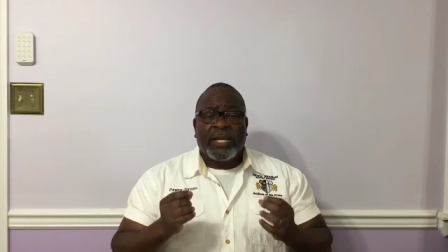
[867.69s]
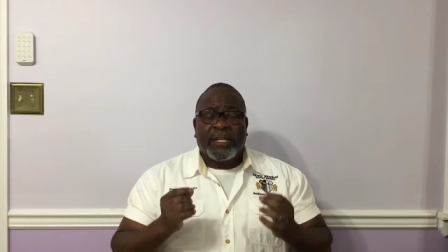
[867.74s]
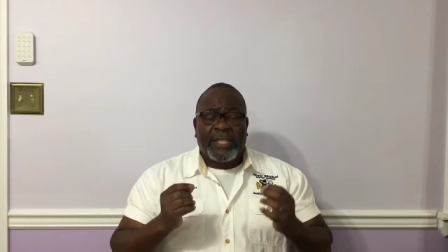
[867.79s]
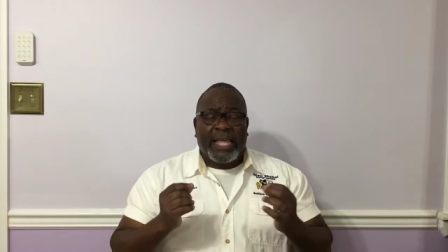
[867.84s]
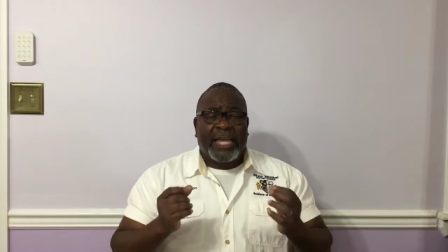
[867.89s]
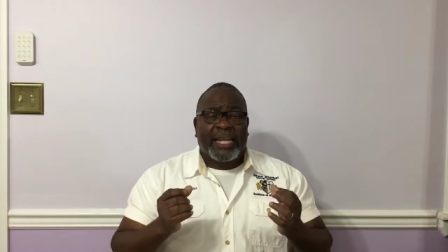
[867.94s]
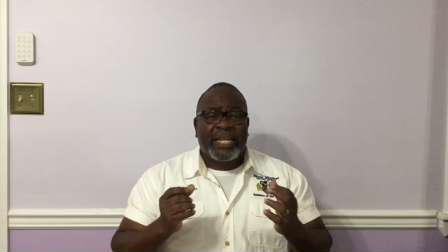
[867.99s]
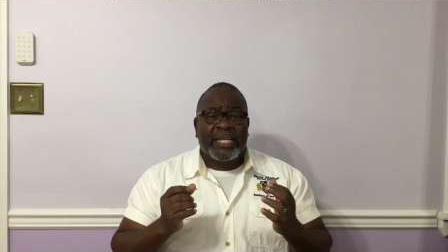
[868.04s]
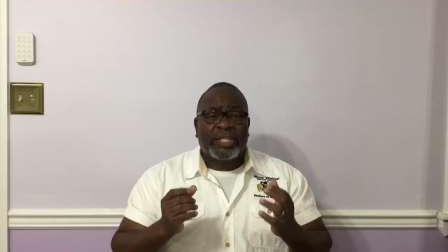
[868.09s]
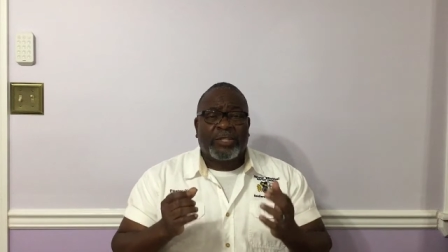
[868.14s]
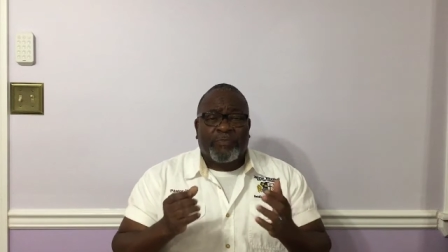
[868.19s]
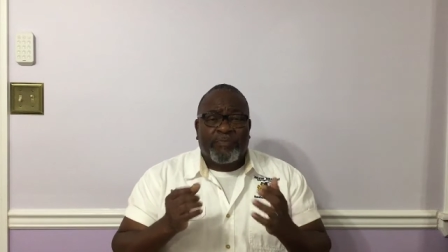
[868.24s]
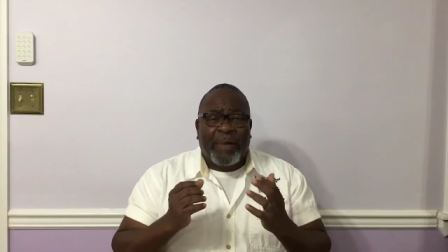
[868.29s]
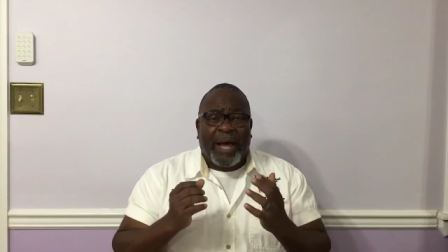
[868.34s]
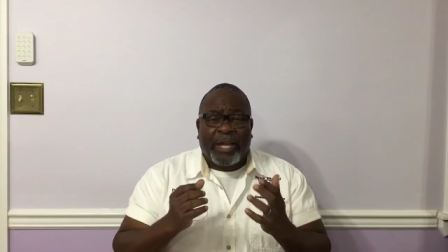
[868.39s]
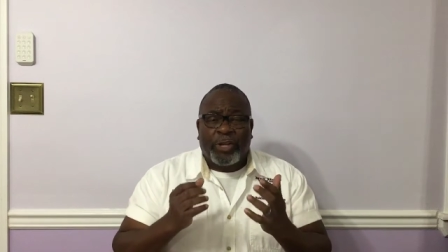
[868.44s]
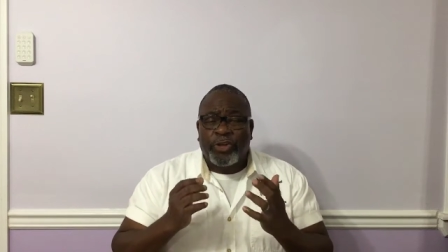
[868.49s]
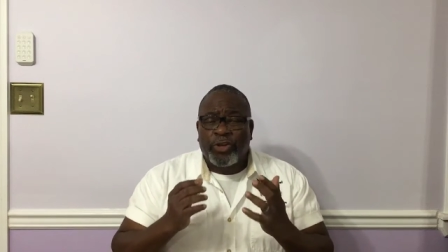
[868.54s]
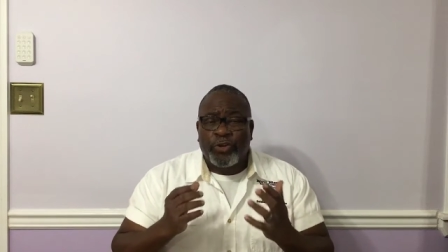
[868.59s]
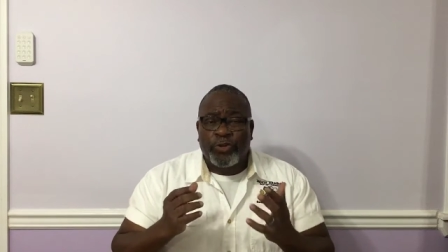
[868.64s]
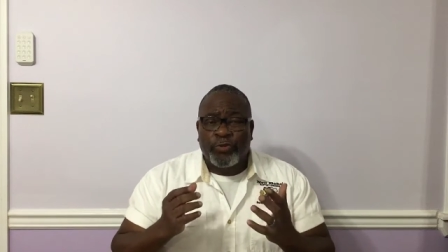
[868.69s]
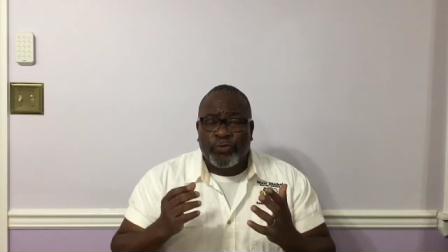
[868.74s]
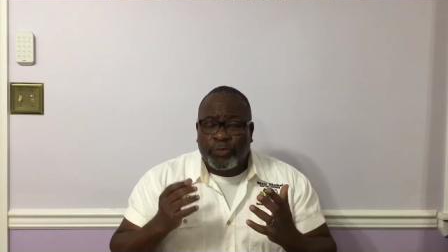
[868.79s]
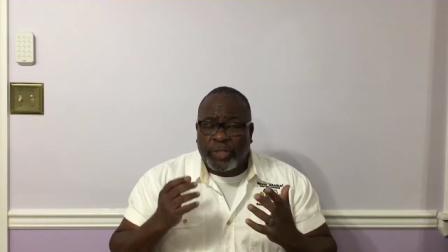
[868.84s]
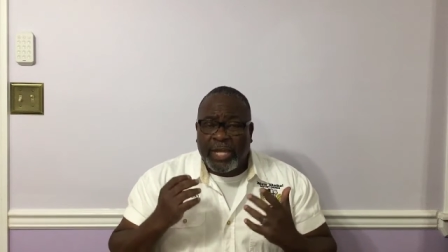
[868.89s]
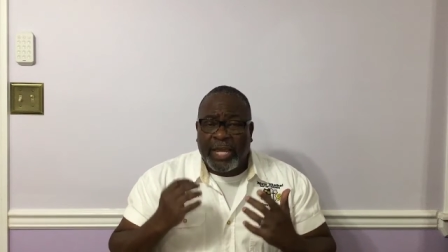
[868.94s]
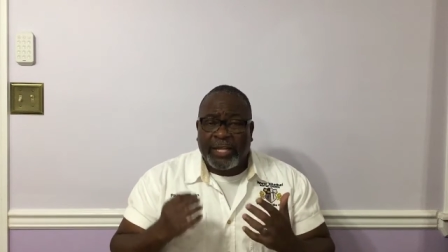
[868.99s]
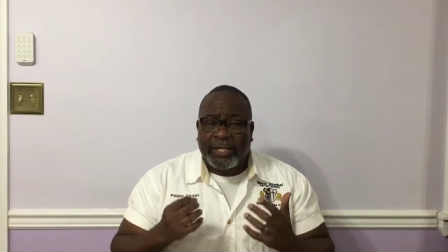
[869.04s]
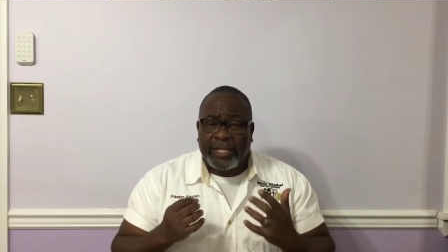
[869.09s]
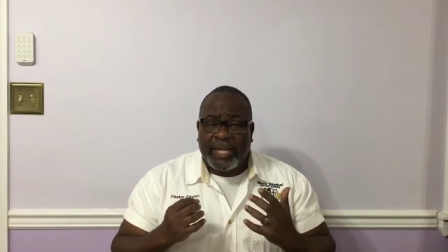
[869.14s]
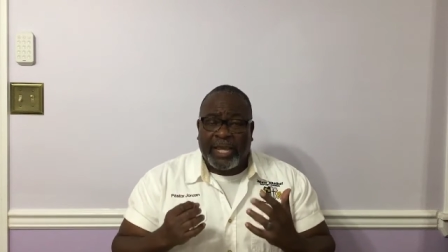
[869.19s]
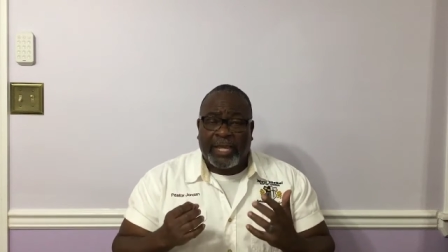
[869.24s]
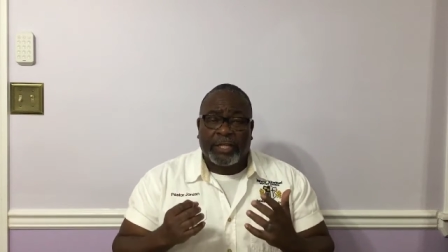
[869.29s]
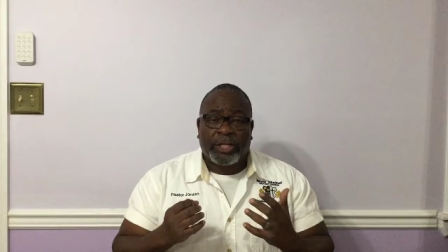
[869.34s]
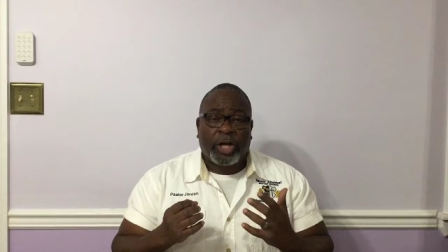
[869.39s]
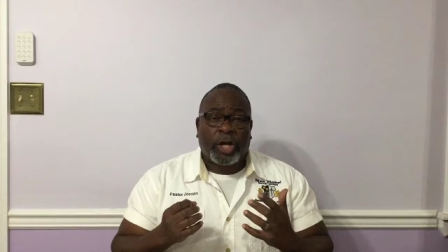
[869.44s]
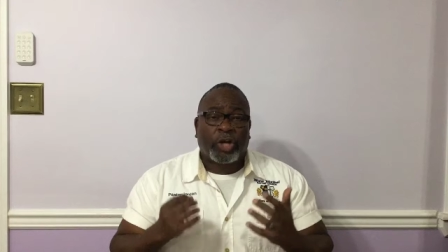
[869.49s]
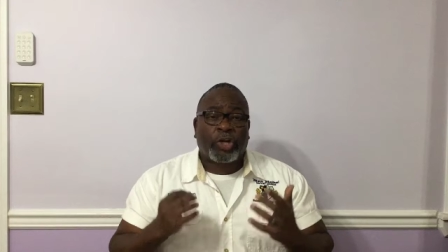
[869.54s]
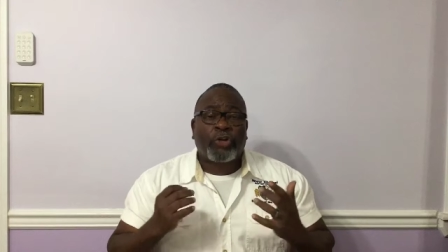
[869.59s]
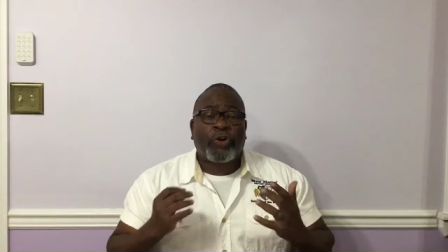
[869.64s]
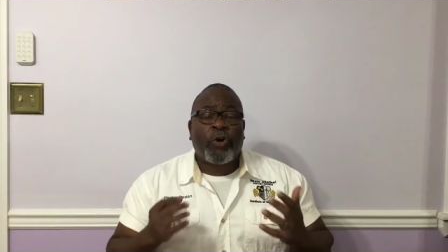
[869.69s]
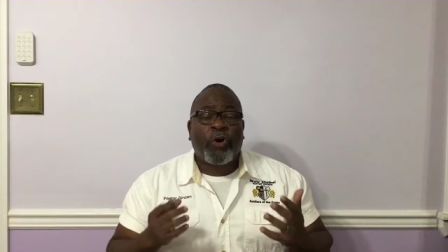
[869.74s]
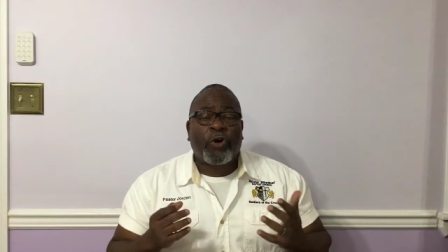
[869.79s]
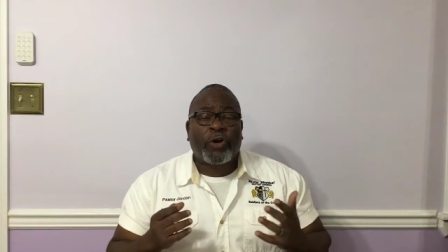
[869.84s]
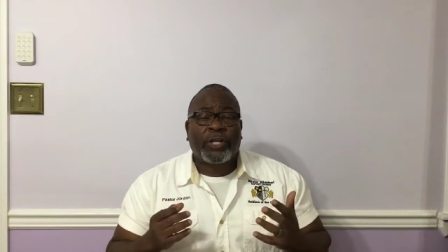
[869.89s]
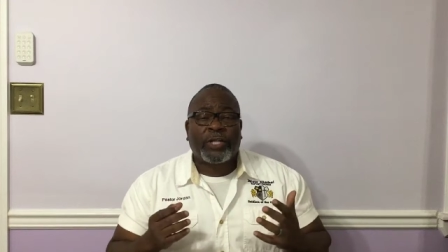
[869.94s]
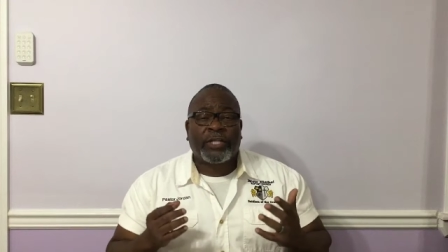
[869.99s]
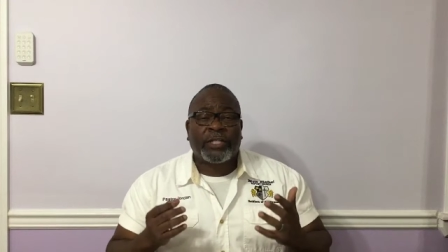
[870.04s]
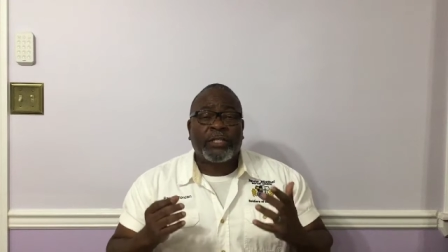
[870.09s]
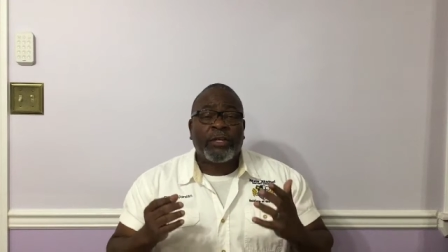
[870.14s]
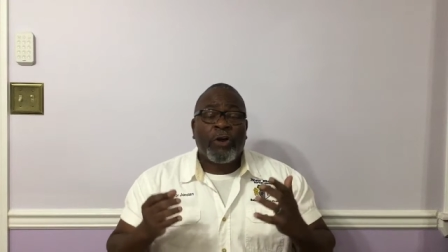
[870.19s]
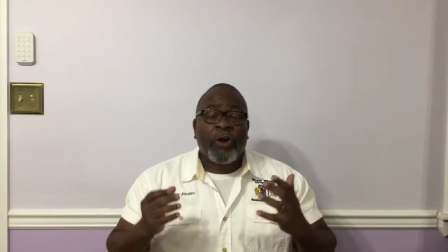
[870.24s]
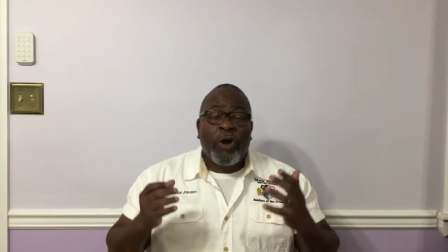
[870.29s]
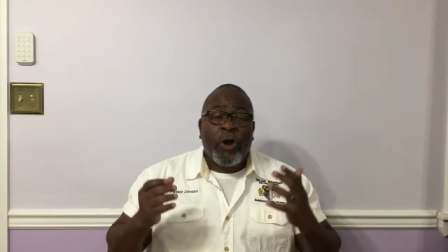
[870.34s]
that is minute at, at according